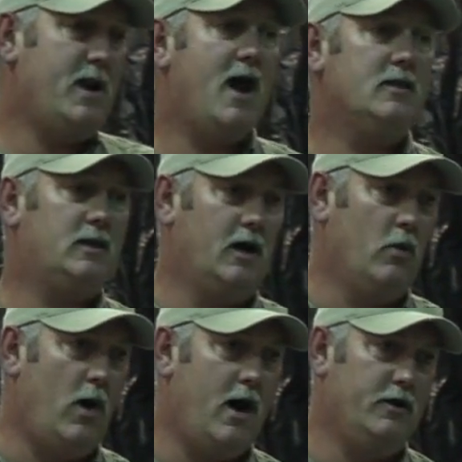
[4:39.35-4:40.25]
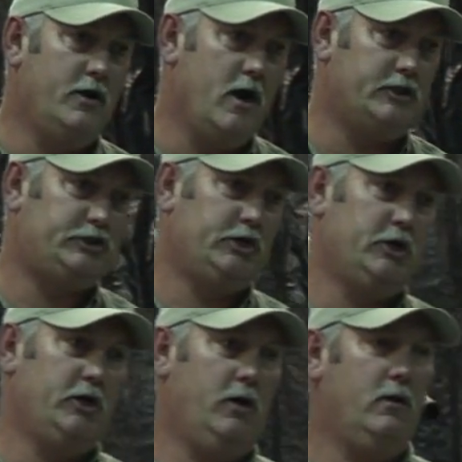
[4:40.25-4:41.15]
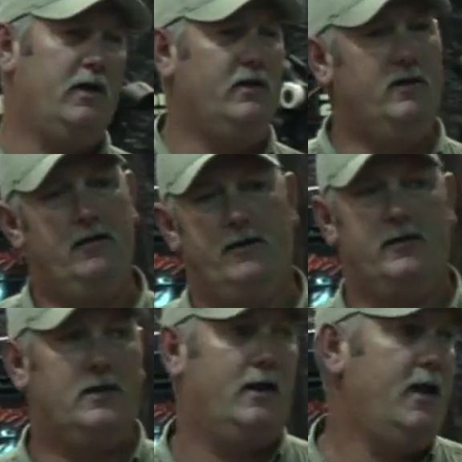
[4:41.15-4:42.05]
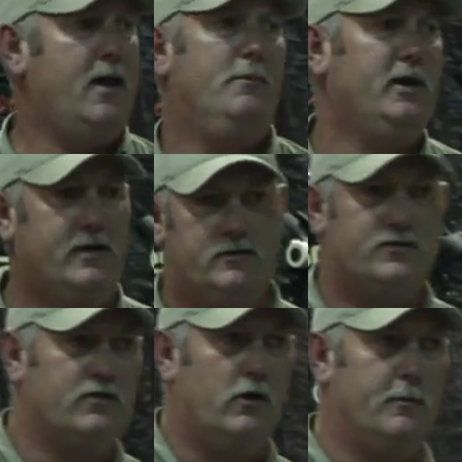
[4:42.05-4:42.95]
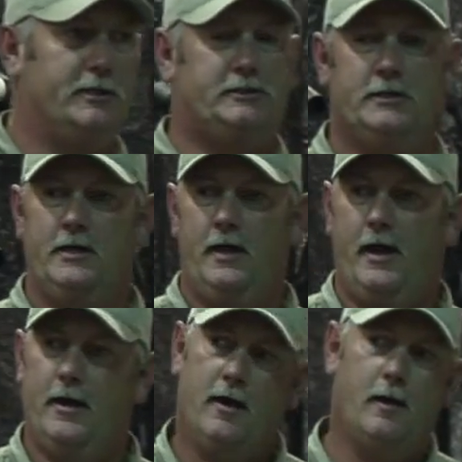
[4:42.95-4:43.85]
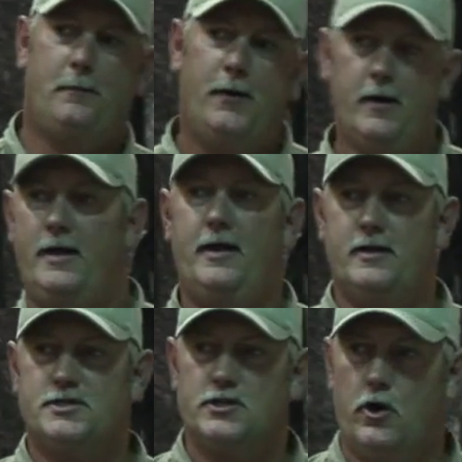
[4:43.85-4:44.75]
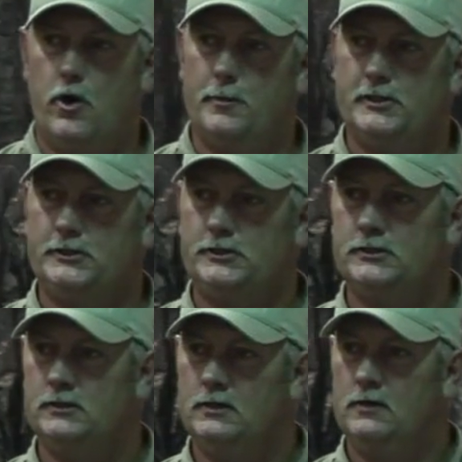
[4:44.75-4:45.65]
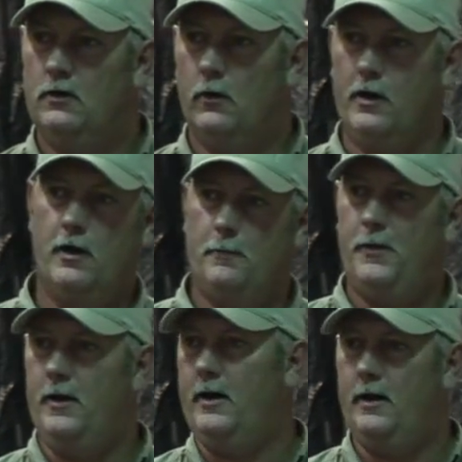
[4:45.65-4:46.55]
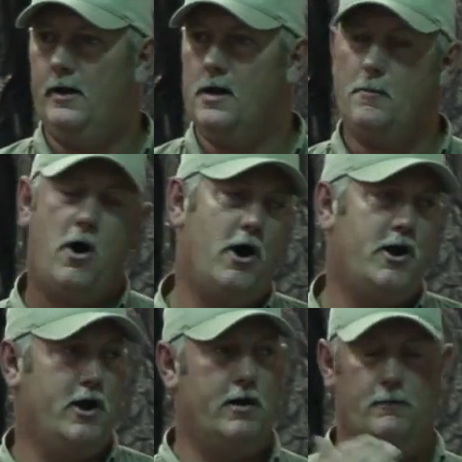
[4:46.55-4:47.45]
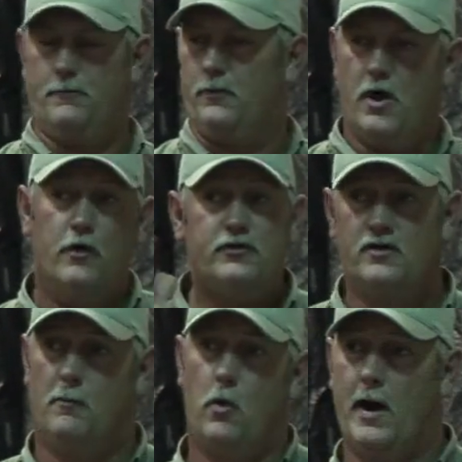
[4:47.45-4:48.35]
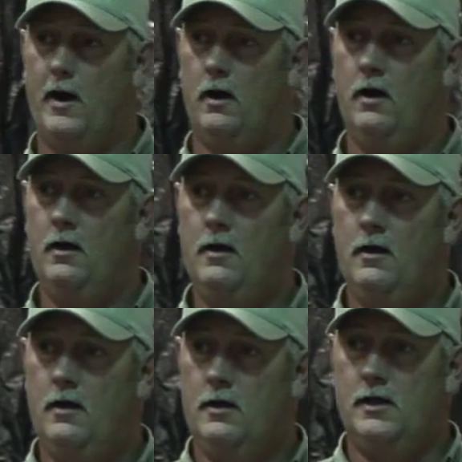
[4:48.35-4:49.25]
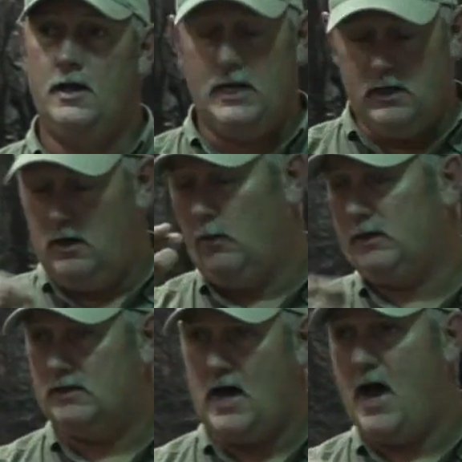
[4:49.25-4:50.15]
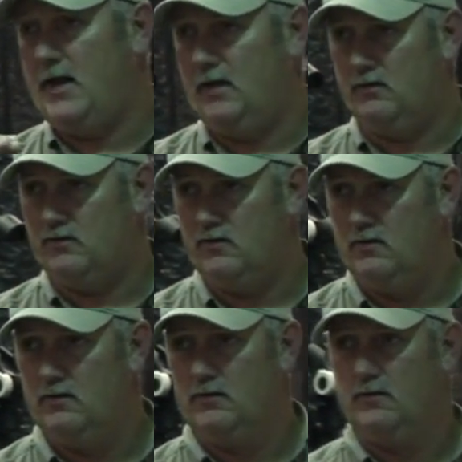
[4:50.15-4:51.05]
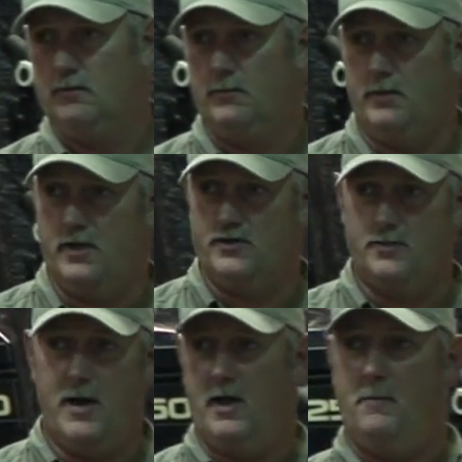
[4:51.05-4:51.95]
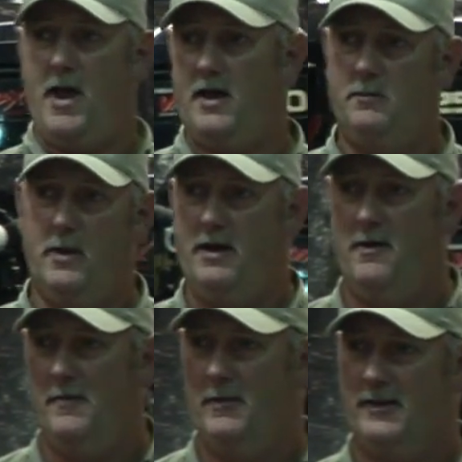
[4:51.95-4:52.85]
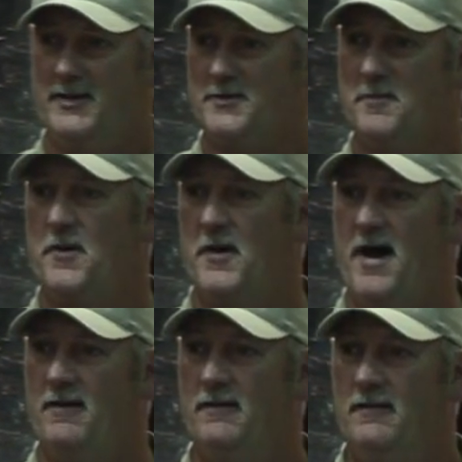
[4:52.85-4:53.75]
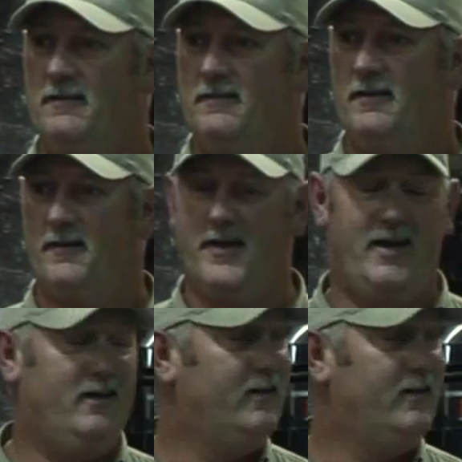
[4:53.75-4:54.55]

been out there in a while and you're not sure, you know, you're thinking, hey, I'm going to hit the Snohomish. And you're going to put in Snohomish, or you're going to put in Doug Bar, and you're going to go somewhere, you need to know what the tide is. Because you might come back, you might not be able to get your boat out. Okay?